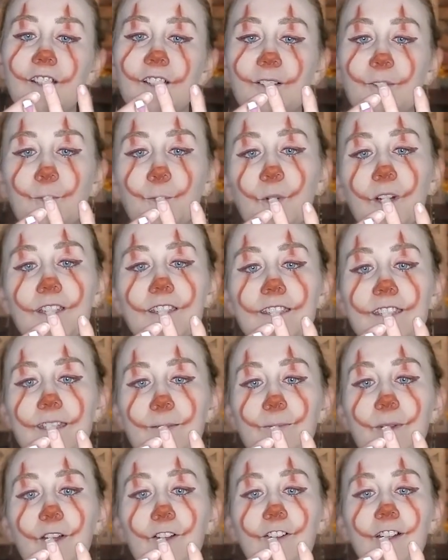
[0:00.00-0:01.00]
one dip
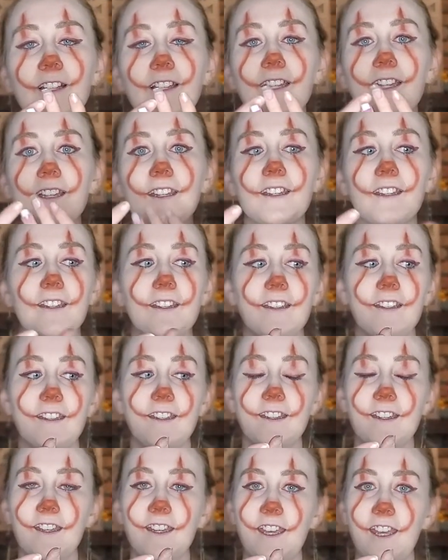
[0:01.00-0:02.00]
acrylic,
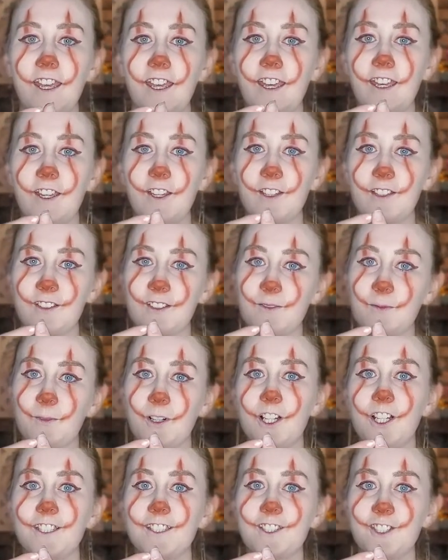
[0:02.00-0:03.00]
and
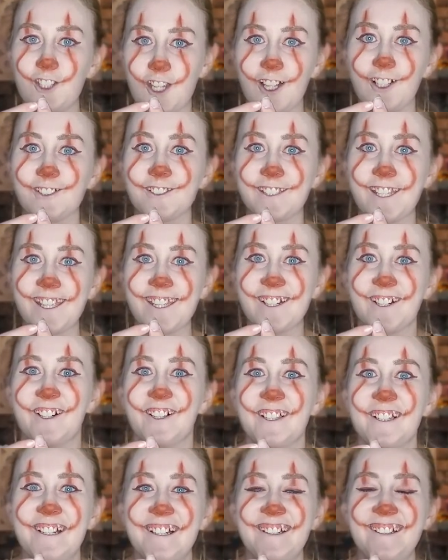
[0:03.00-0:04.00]
one gel
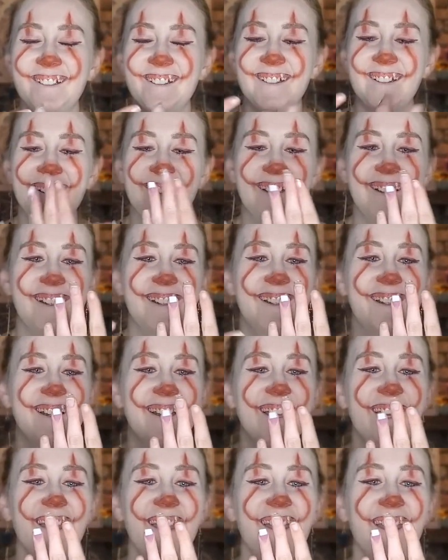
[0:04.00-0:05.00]
nail.
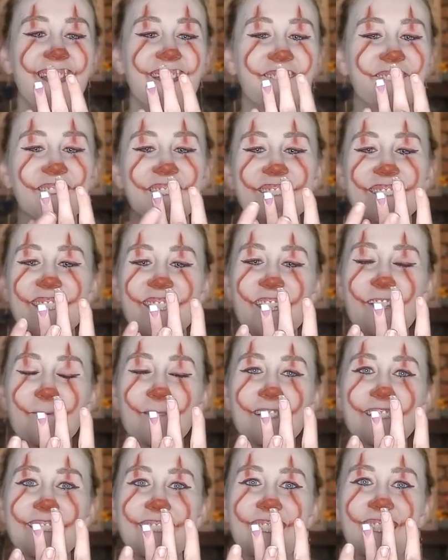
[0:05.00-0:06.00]
Wasn't
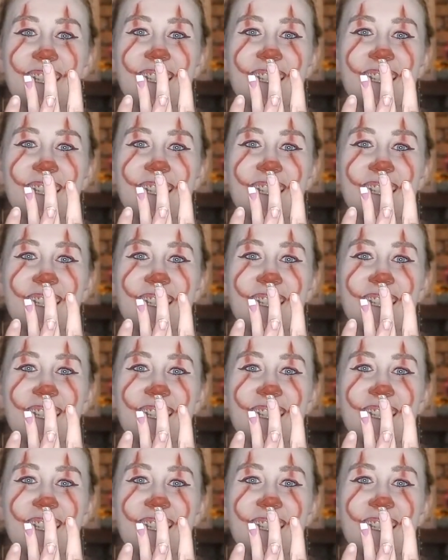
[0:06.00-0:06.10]
able to get